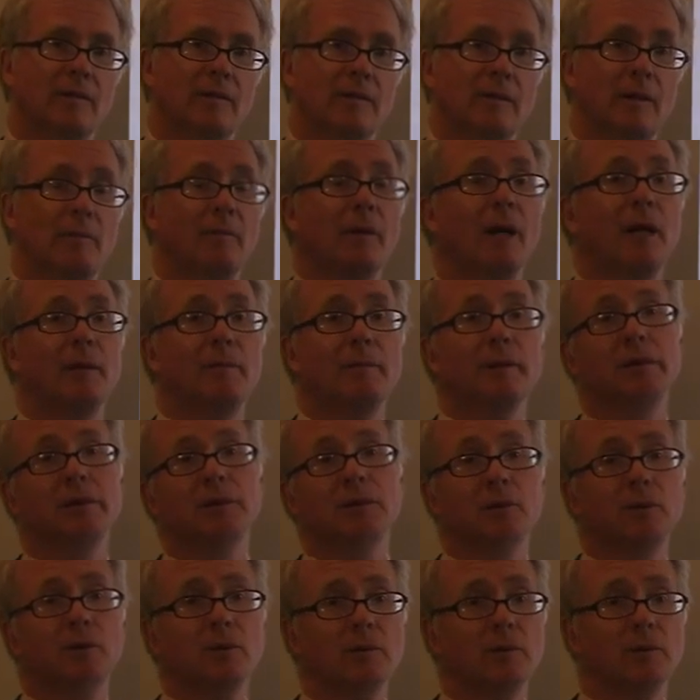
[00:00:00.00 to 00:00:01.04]
they might be
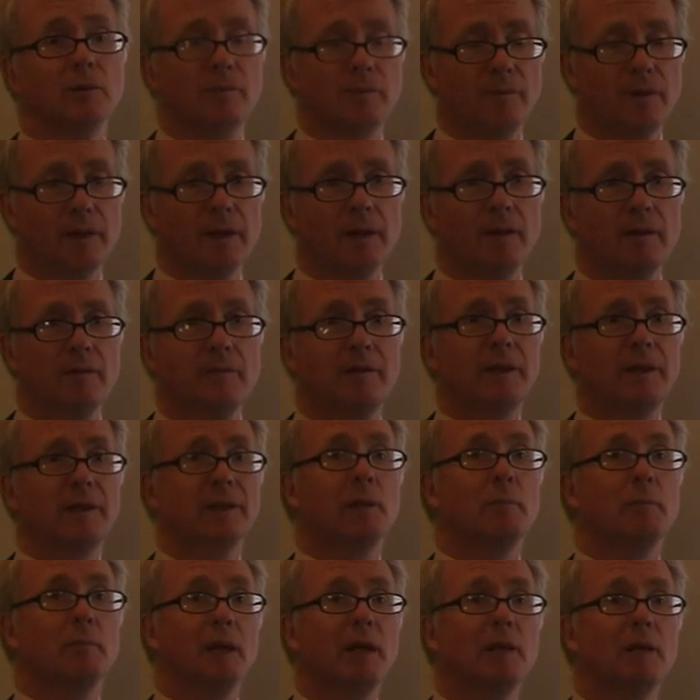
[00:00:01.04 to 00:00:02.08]
Zulu. These
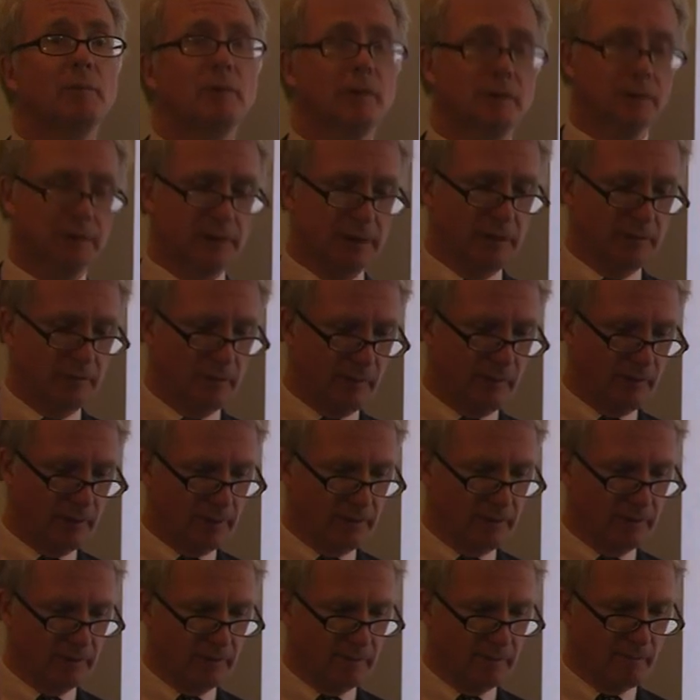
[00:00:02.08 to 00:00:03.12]
are peoples of the
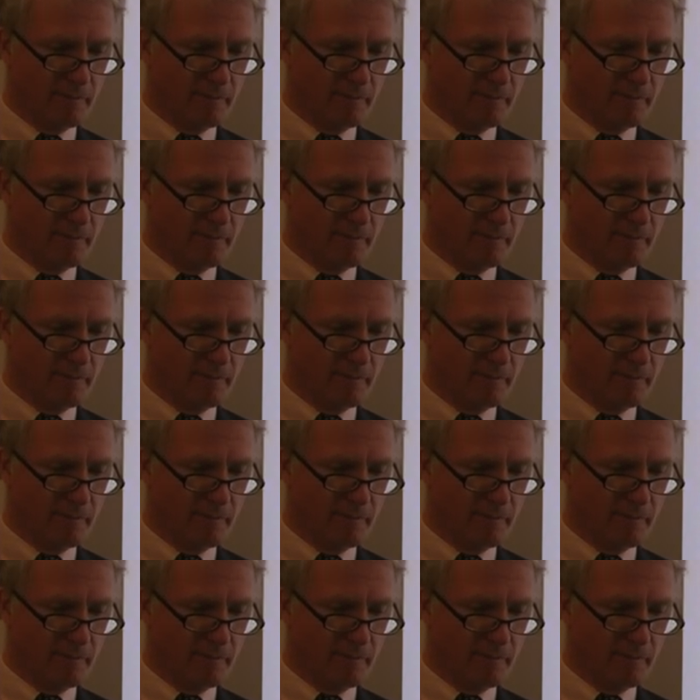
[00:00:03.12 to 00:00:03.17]
world.